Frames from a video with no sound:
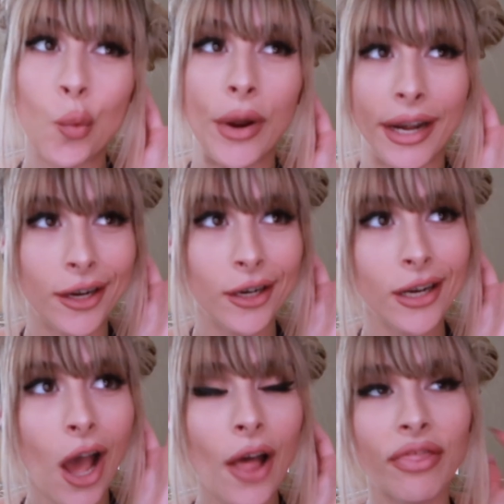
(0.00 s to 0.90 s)
We're
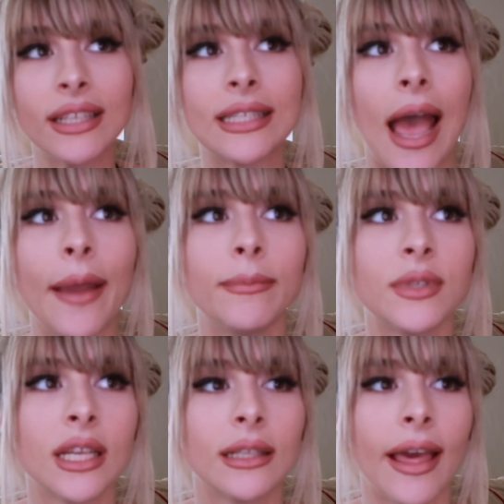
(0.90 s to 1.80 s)
not the
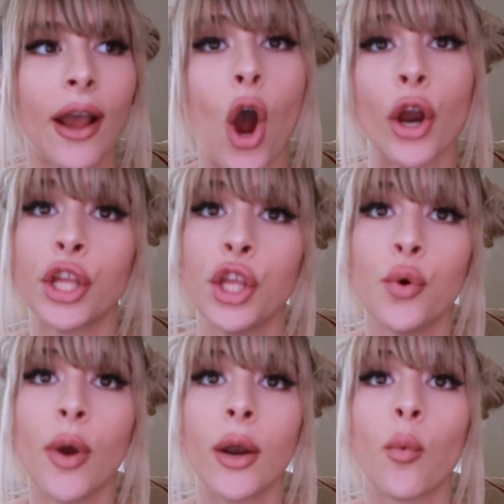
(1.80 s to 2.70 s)
type to like
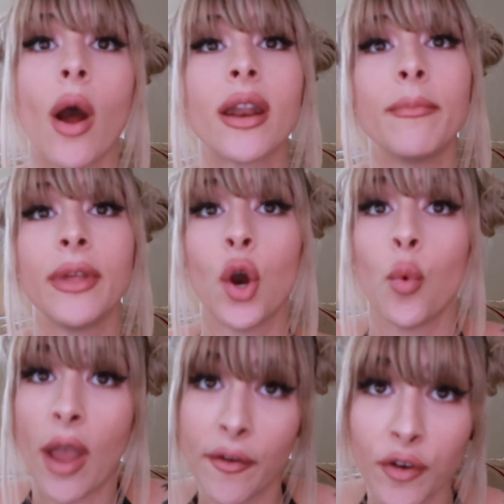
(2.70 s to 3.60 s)
argue and want to be
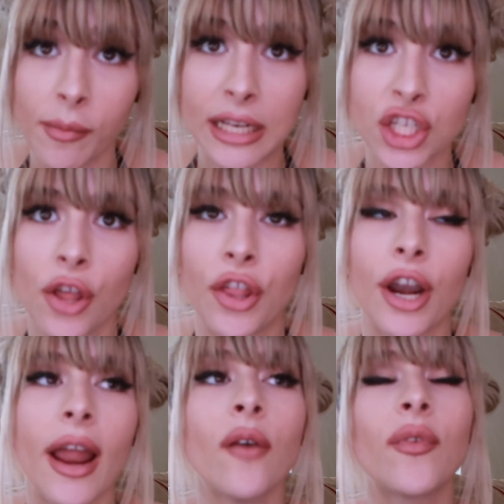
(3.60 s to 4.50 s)
away from each
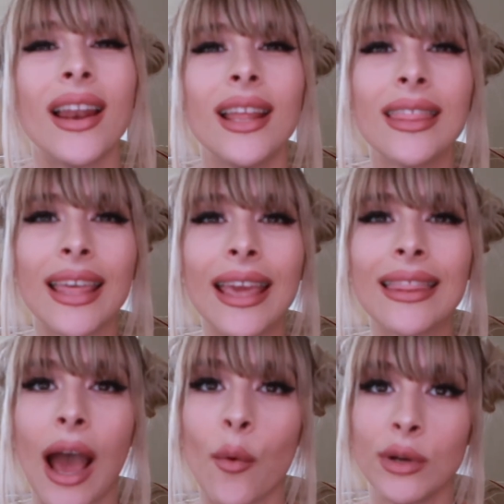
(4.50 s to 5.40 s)
other. If
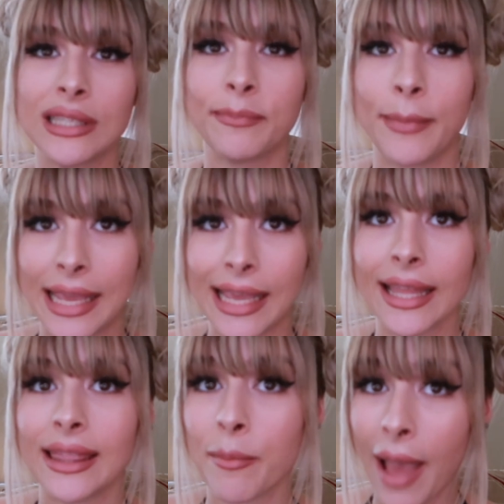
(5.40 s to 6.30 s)
anything, that was me
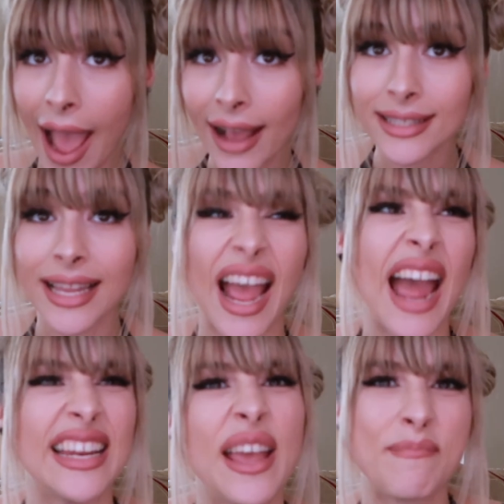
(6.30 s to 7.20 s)
in the past. Like,
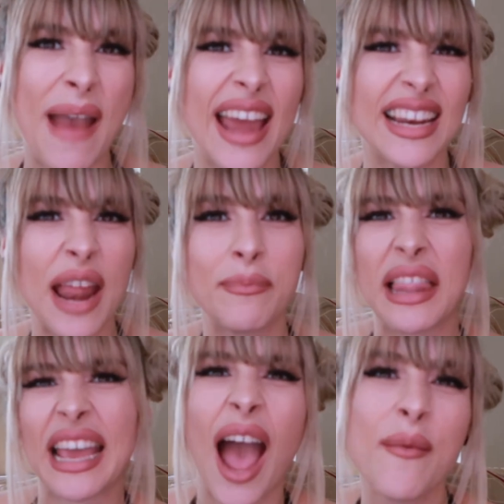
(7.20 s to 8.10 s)
I'd get mad and I'd be
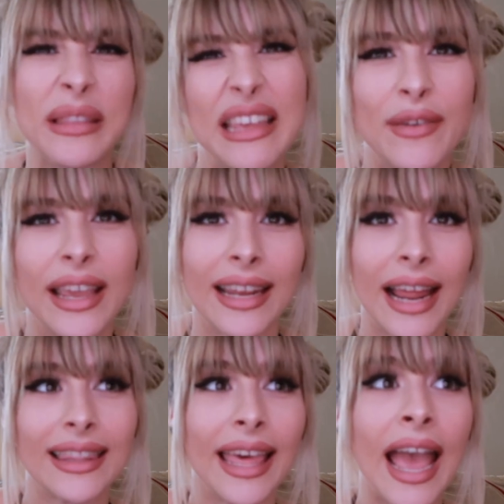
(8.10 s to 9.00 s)
like, I'm leaving, and
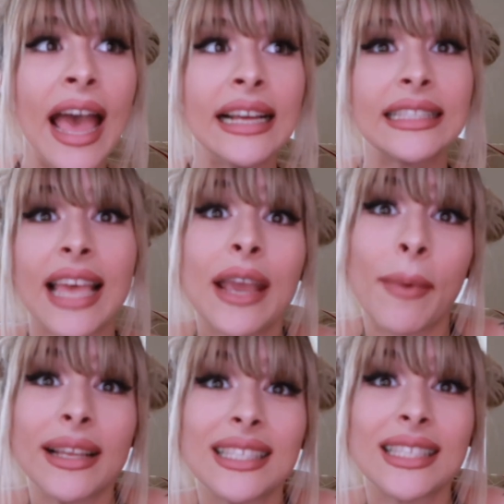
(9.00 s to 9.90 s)
I'd like take
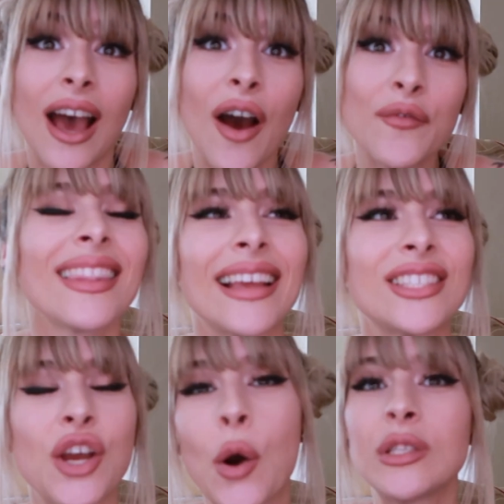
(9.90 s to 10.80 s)
my stuff like
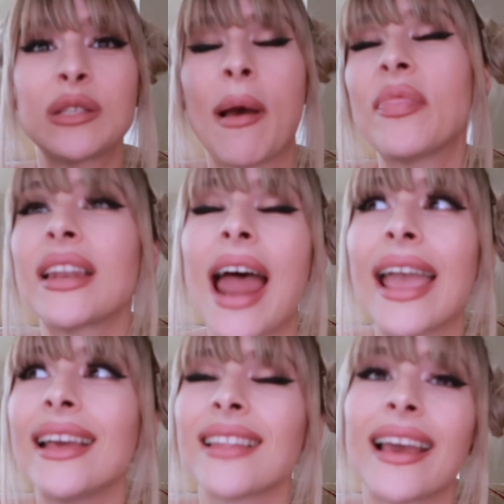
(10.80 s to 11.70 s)
to go spend the
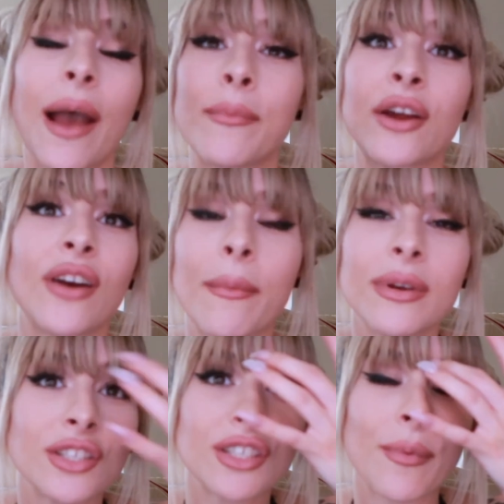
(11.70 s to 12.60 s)
night like at my
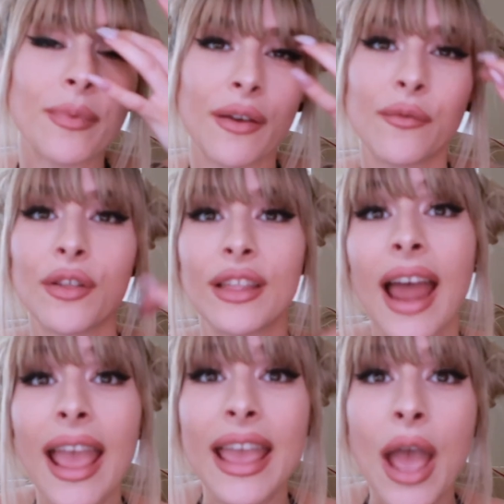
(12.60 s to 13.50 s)
grandma's or something for the
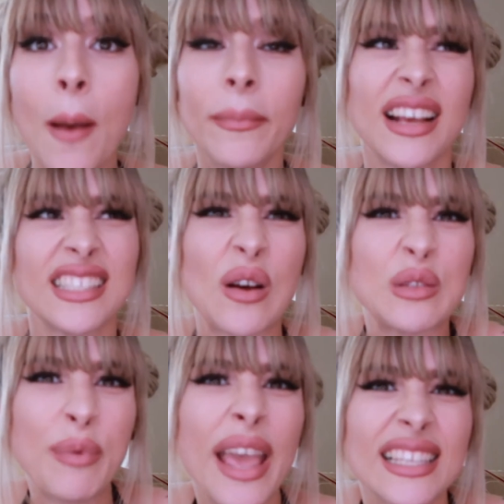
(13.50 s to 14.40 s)
night because I
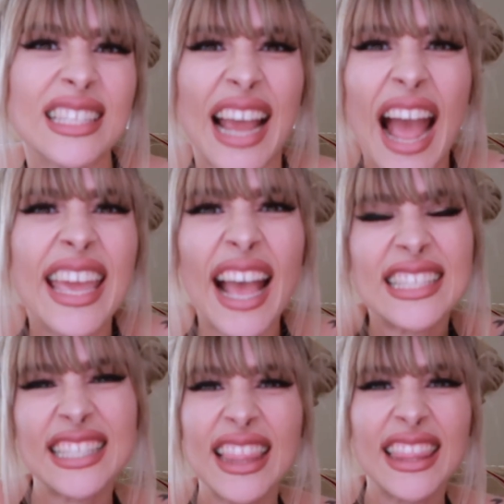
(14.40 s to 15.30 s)
was pissed. Like, I
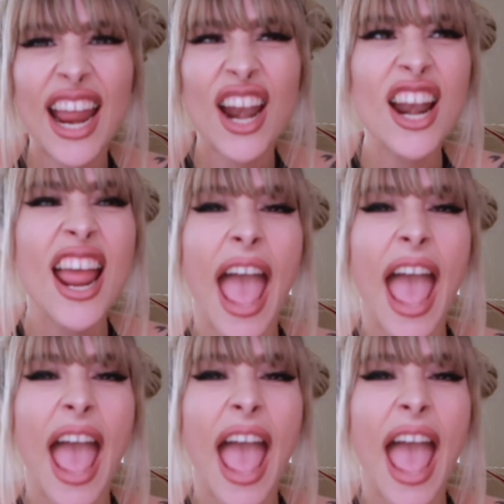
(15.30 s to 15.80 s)
can't sit there